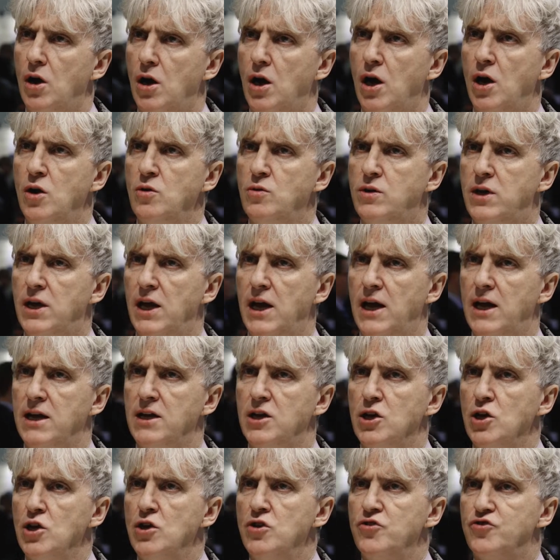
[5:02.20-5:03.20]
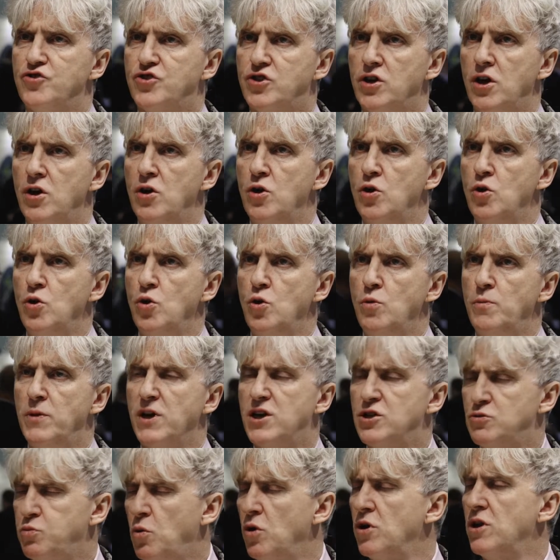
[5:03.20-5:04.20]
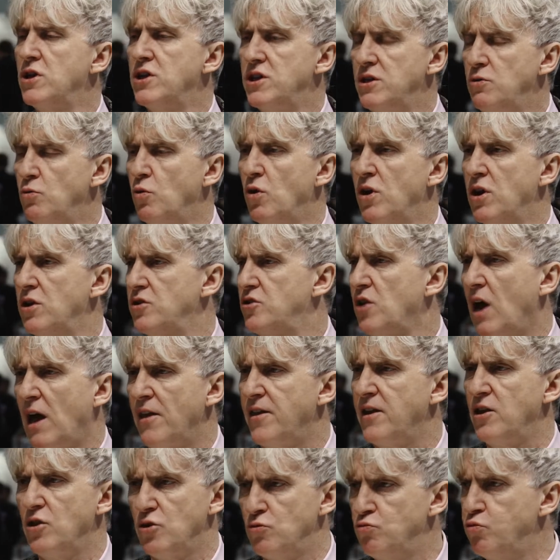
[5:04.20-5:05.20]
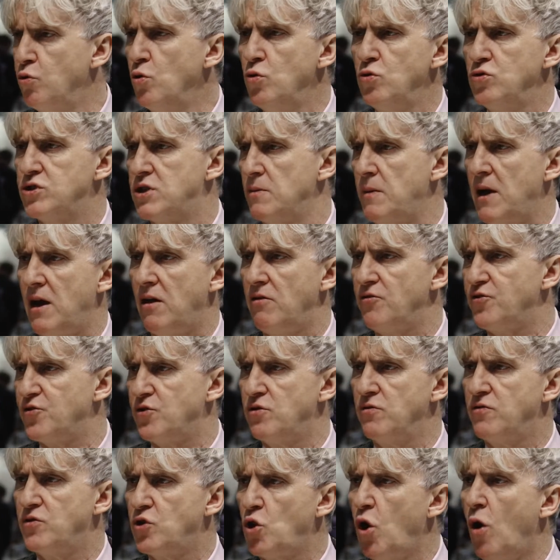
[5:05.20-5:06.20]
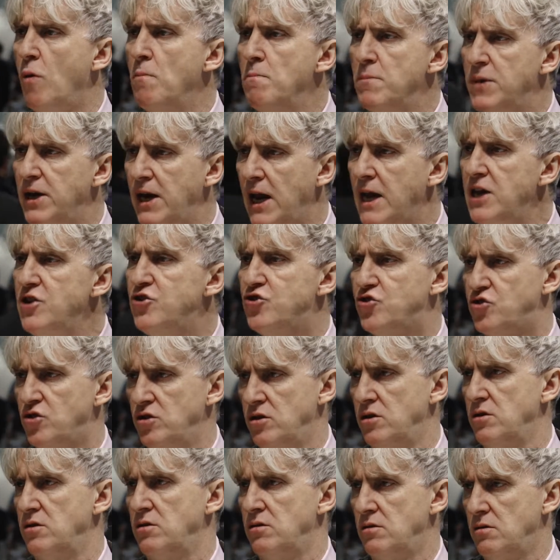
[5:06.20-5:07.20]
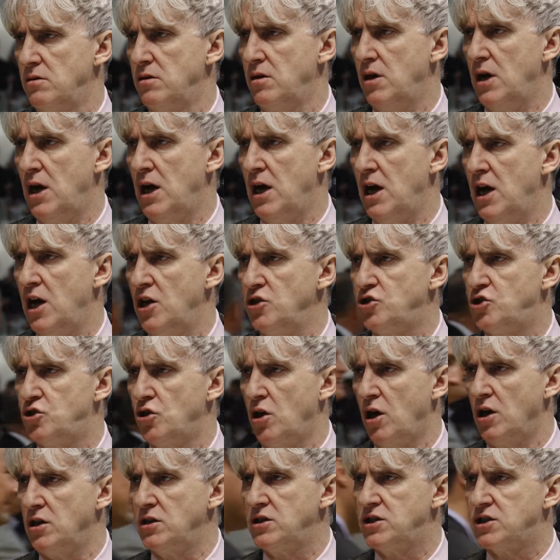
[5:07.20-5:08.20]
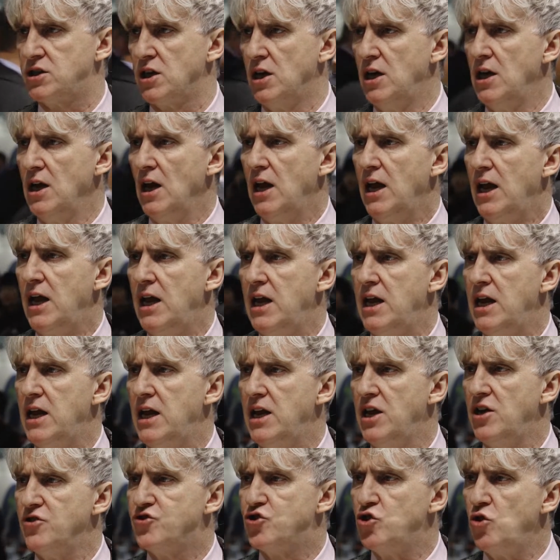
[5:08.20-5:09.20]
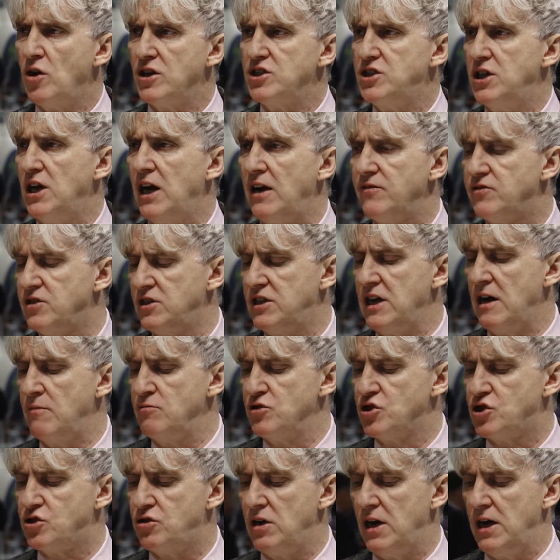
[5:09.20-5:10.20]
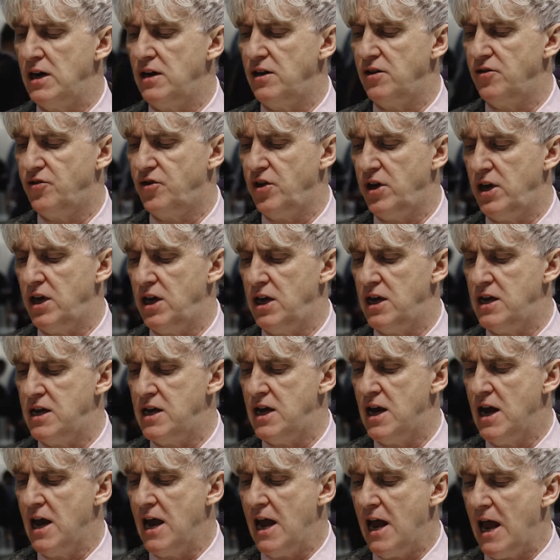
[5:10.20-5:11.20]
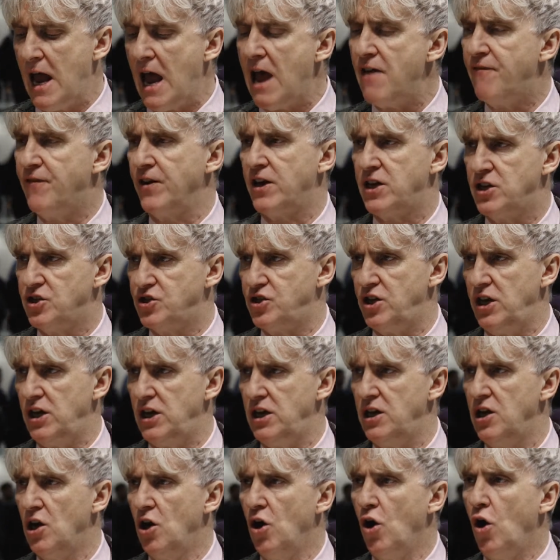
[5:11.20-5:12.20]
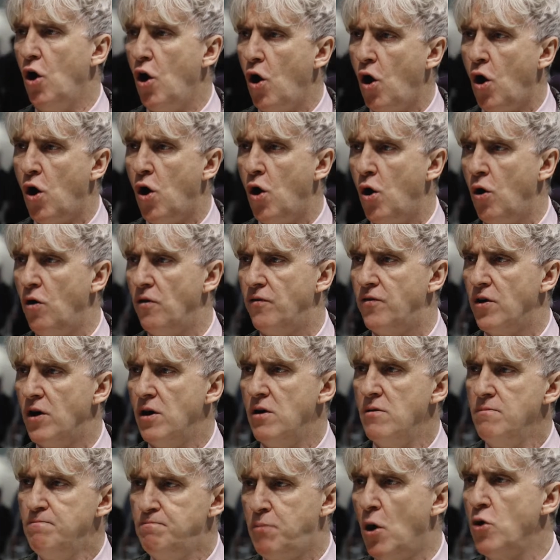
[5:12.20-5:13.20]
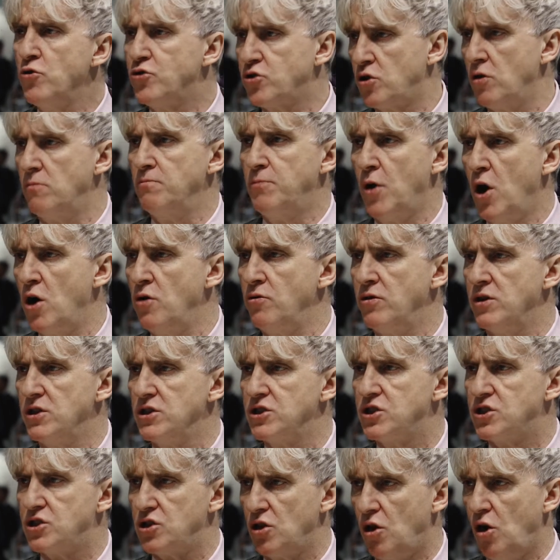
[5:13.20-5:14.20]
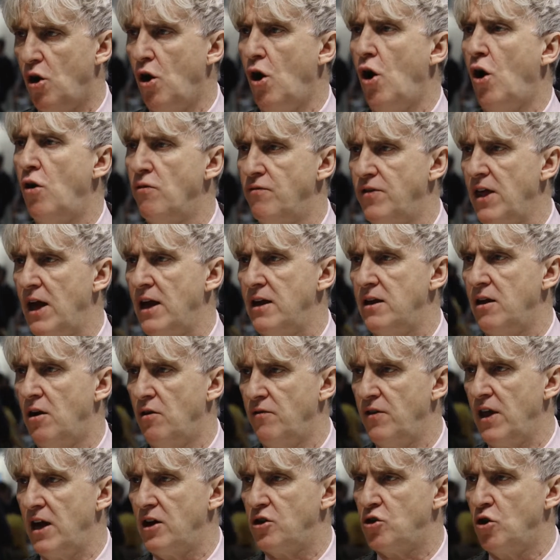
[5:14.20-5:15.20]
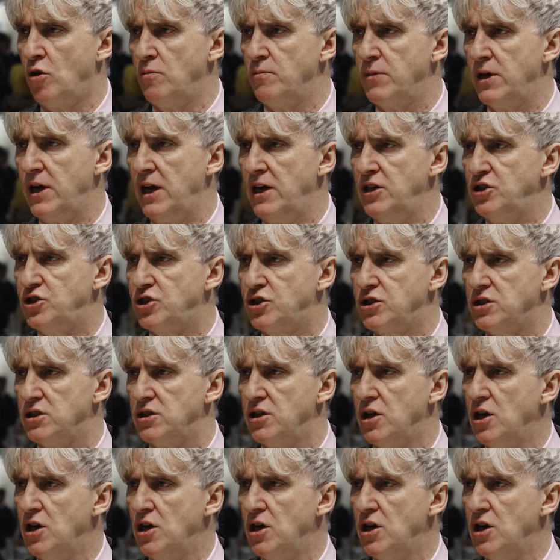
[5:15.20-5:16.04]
Okay. So because one of I think the rules about sort of combination drugs is you actually have to demonstrate the efficacy of both components of that combination.